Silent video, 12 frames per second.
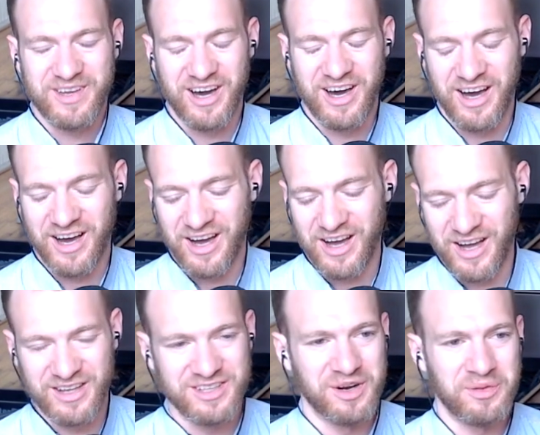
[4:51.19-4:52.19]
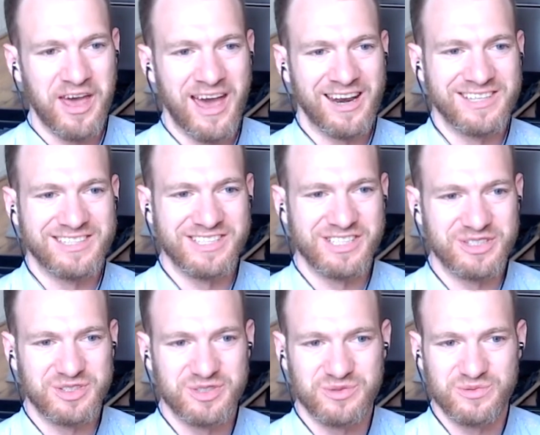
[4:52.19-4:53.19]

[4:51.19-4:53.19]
NSC's